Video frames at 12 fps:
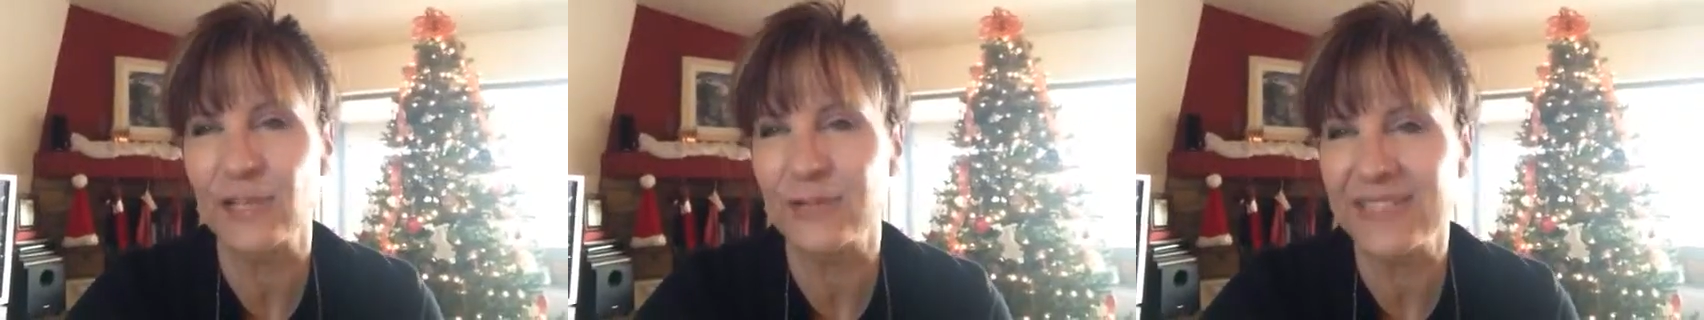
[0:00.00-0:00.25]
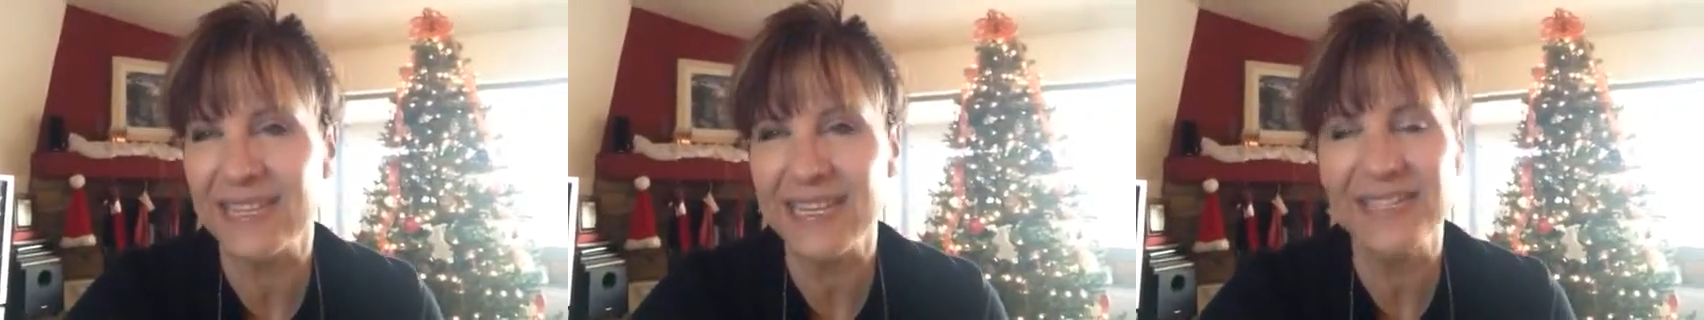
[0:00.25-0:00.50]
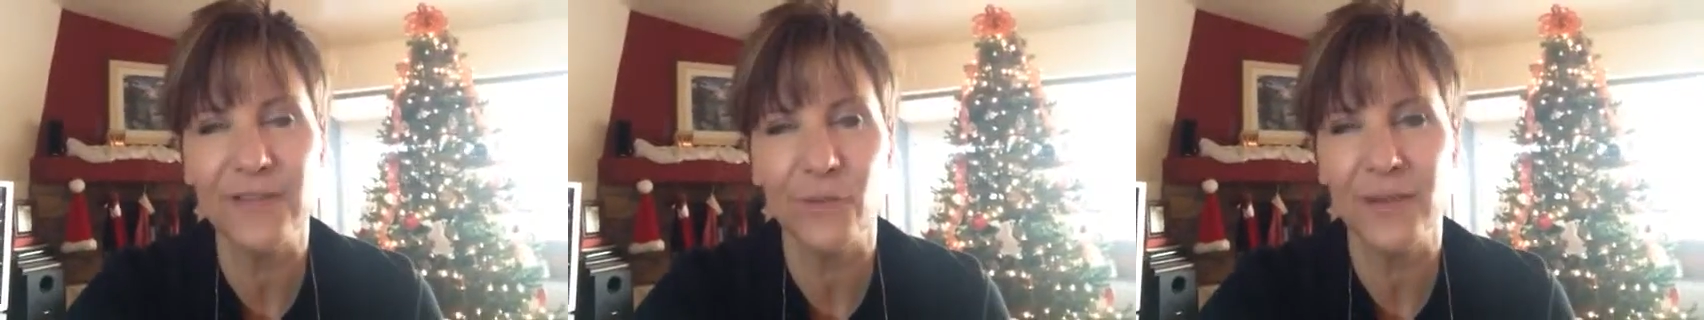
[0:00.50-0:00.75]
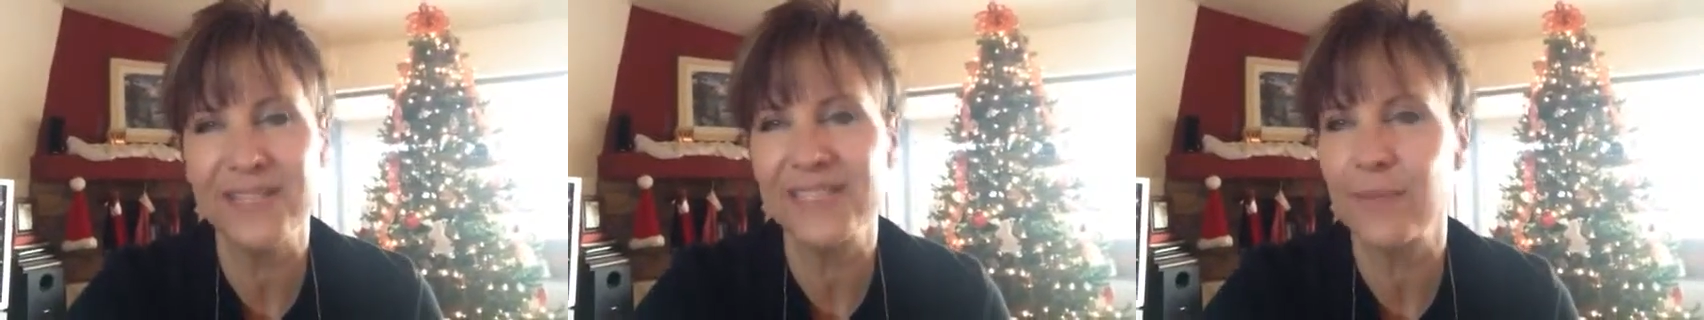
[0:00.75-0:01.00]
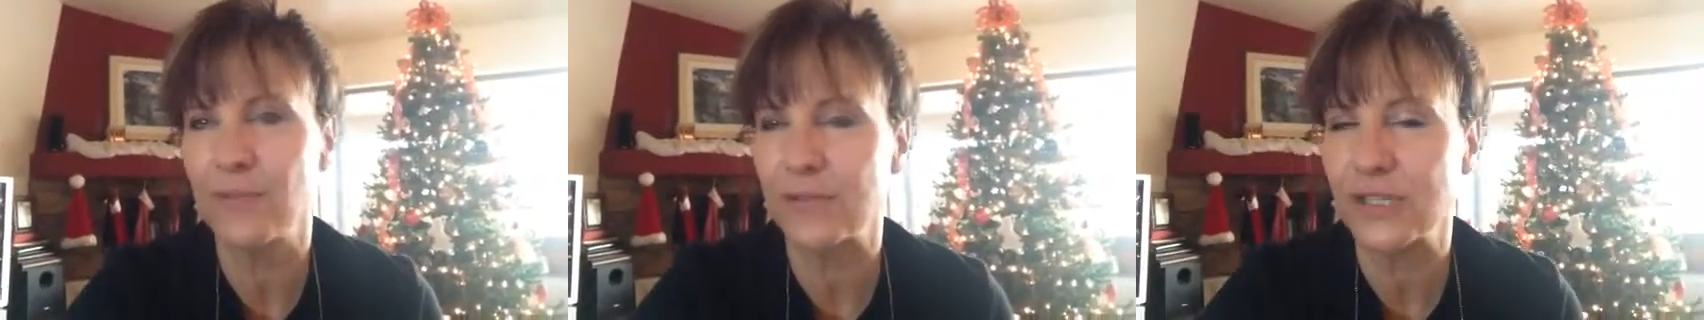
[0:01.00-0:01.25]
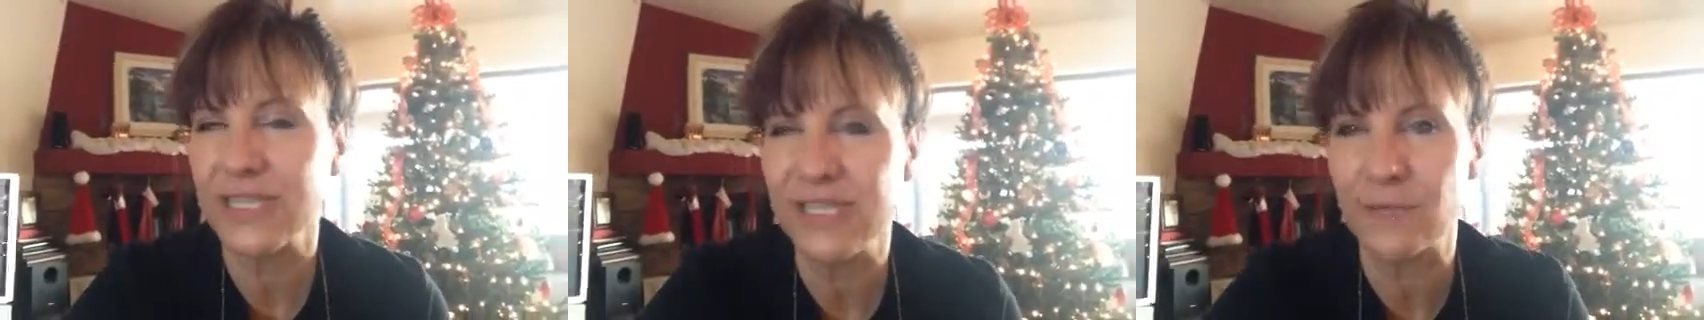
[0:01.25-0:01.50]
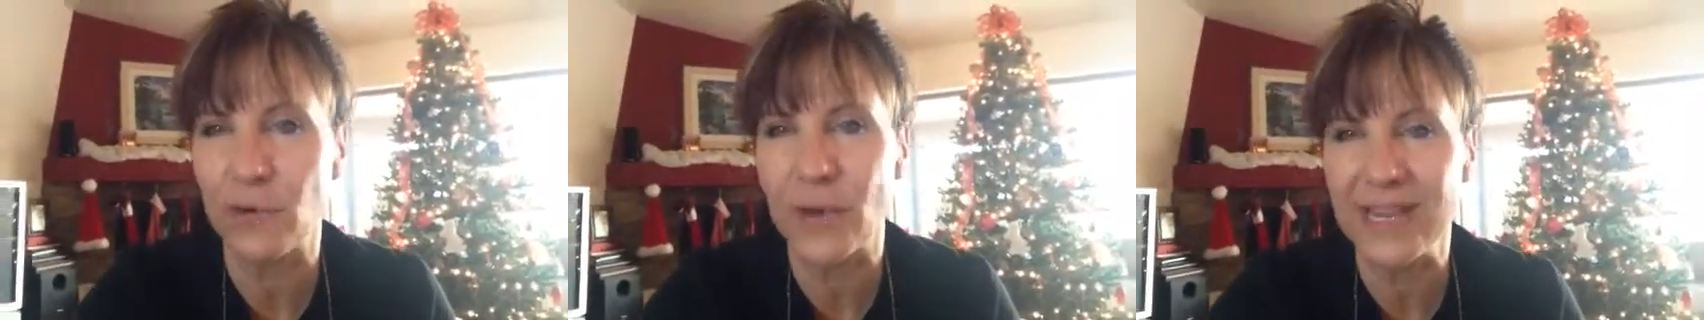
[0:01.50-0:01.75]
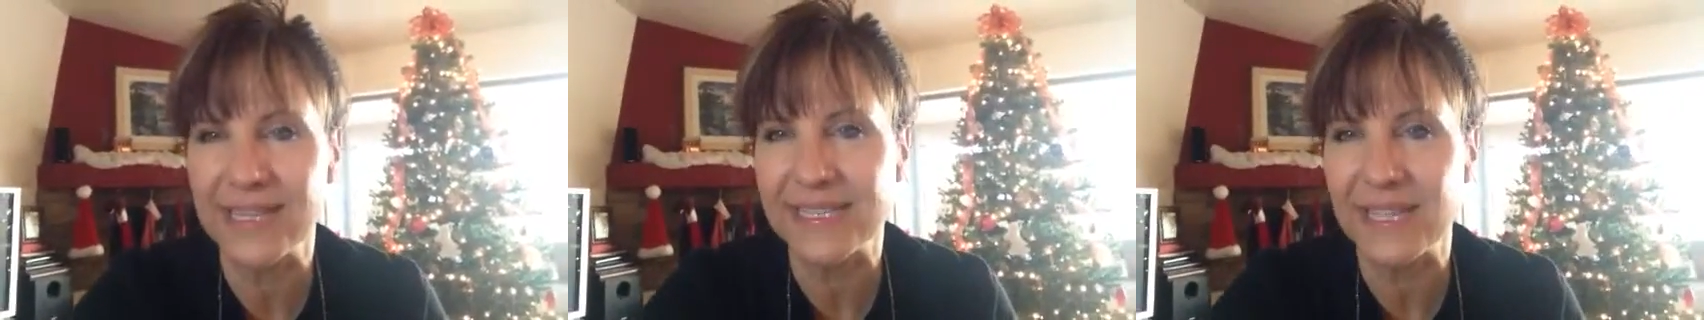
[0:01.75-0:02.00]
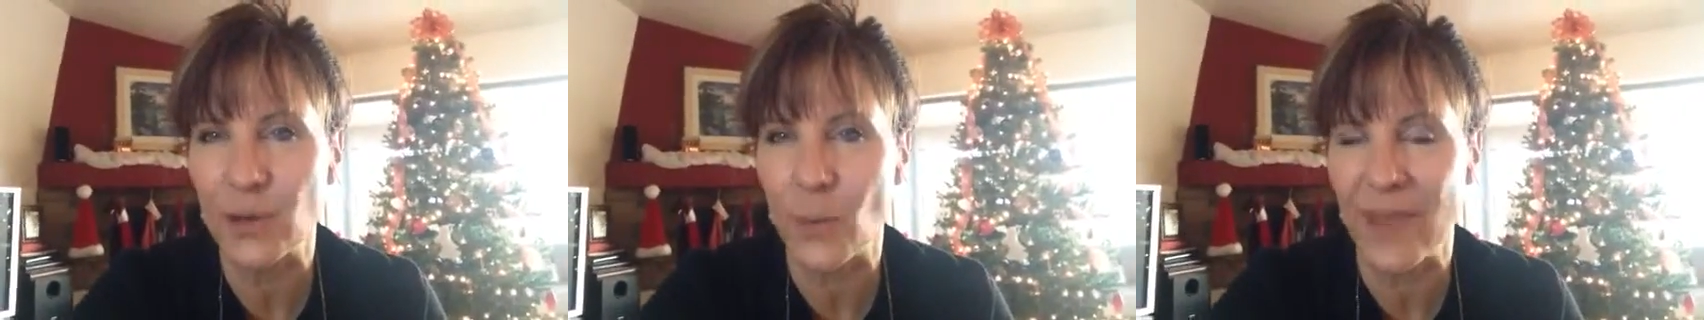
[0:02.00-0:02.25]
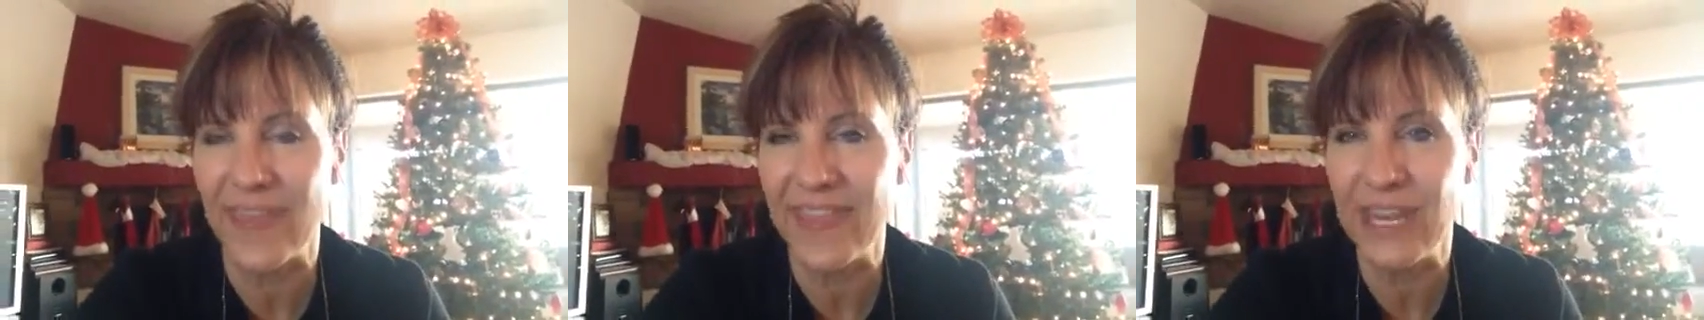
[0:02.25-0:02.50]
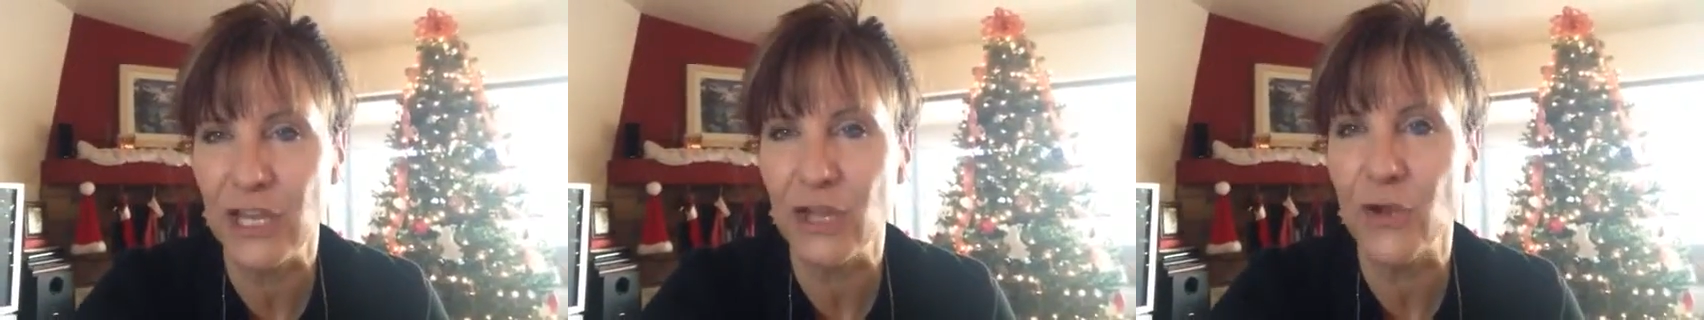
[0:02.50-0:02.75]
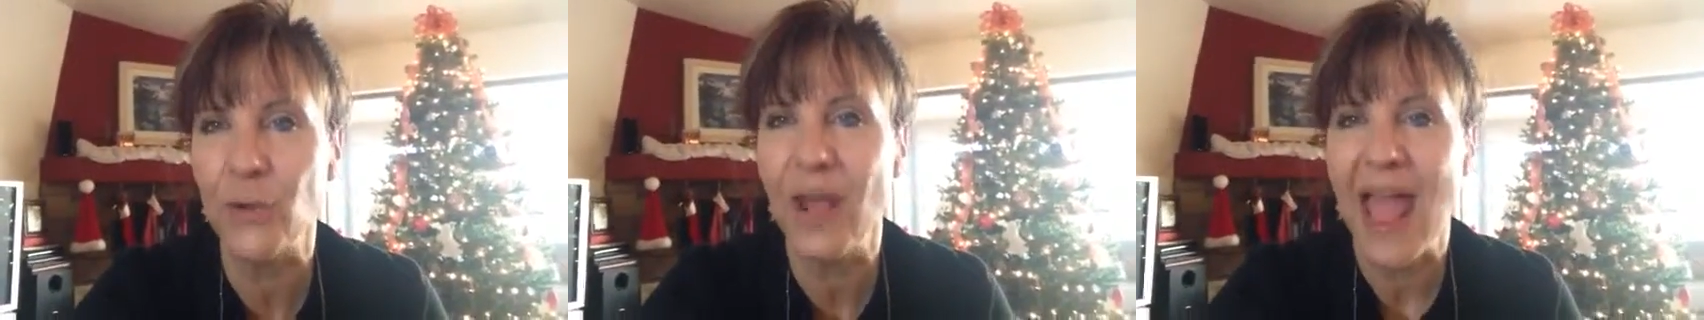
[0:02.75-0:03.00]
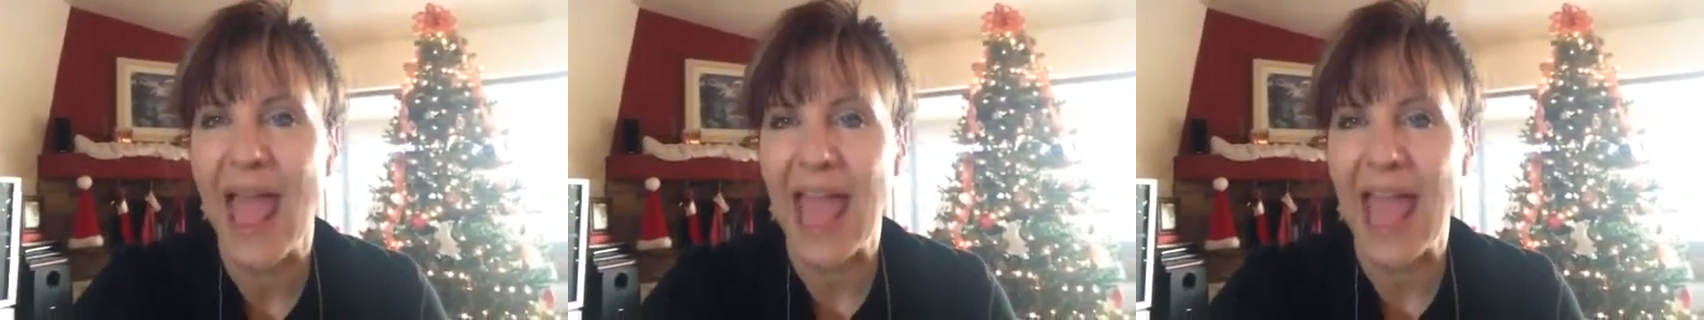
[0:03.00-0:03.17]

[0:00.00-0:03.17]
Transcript: those seeds of wisdom, those seeds of greatness that are within you.